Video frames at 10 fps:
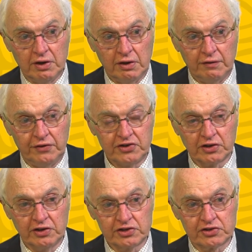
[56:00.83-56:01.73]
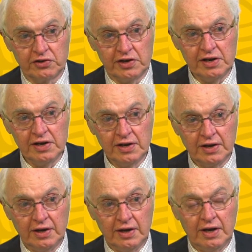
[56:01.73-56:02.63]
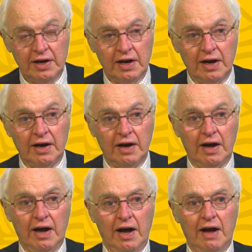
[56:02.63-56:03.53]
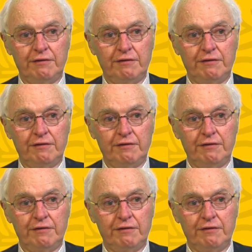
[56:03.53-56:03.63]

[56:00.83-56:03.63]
official history, I